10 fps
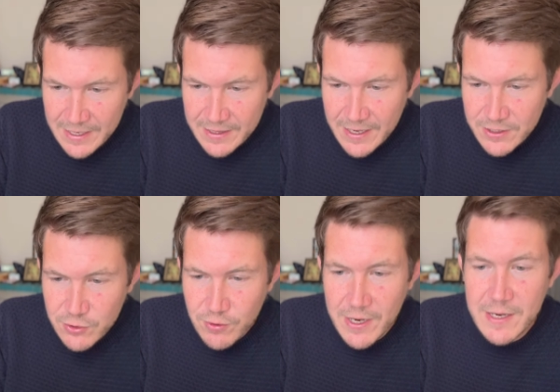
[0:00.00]
that
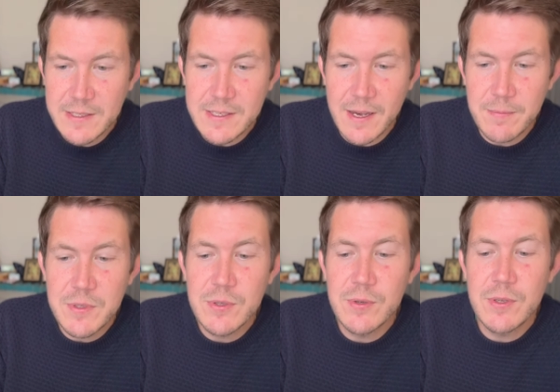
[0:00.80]
trines up
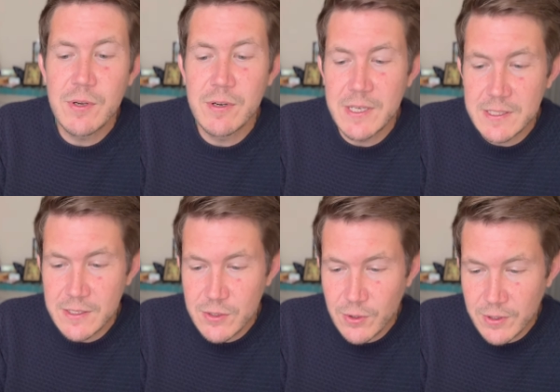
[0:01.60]
to Uranus
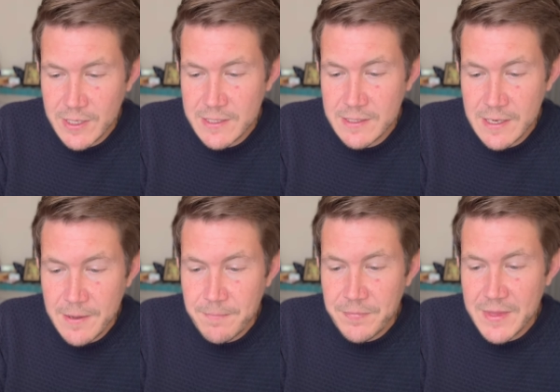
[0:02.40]
and Taurus.
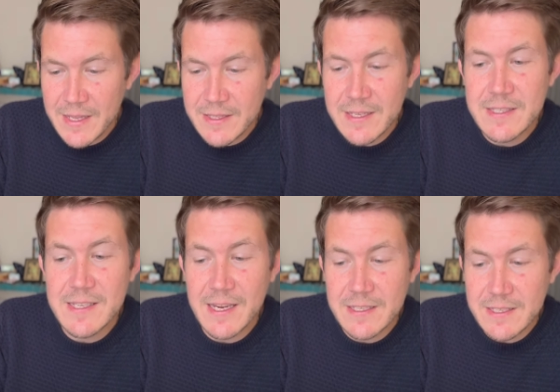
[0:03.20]
That then
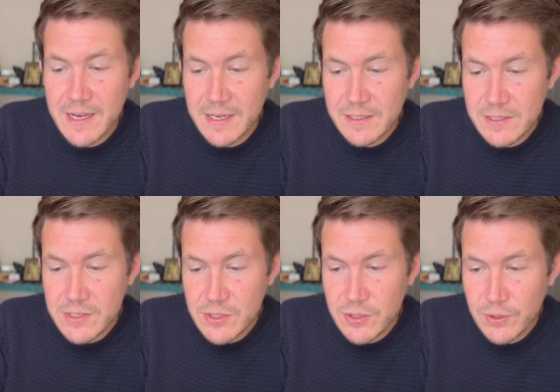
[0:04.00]
sextiles
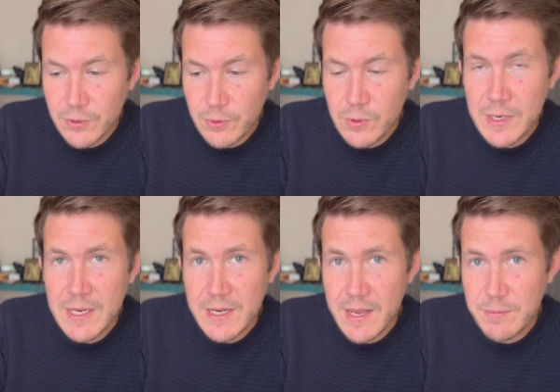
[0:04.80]
to
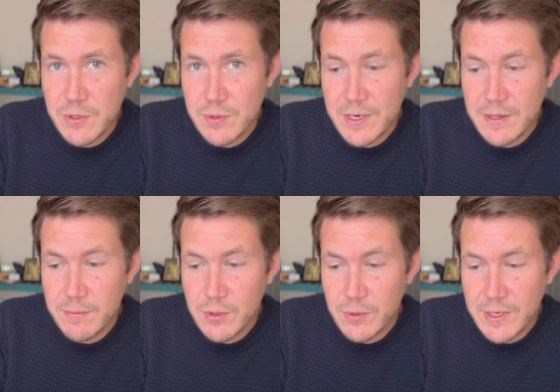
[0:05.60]
Neptune and the
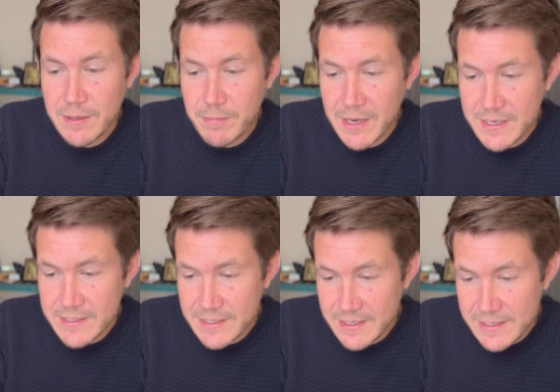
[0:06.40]
moon in
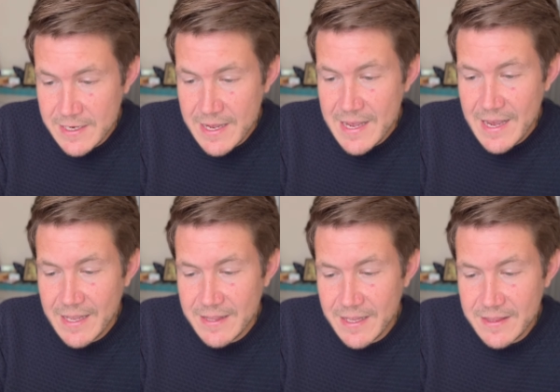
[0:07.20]
Pisces,
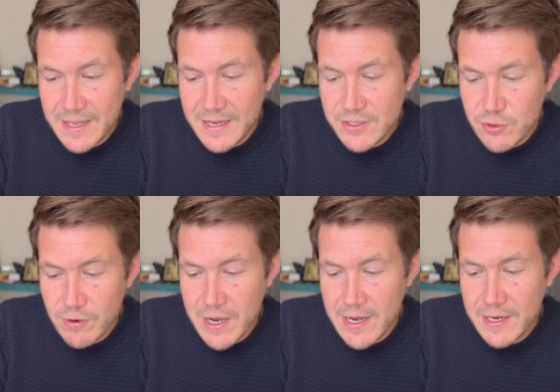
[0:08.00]
and then they
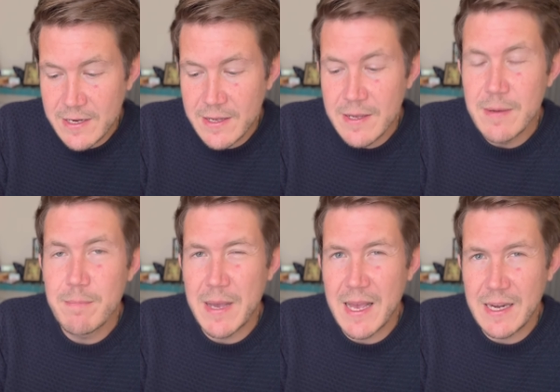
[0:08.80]
trine
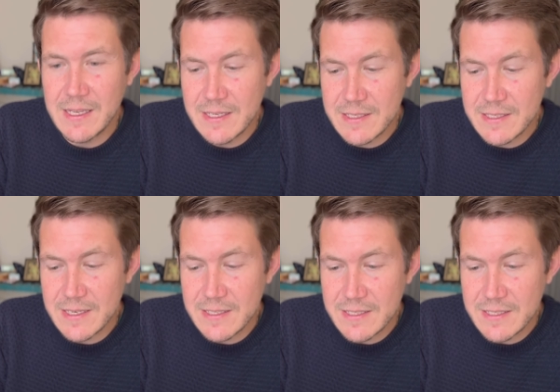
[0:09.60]
Pallas in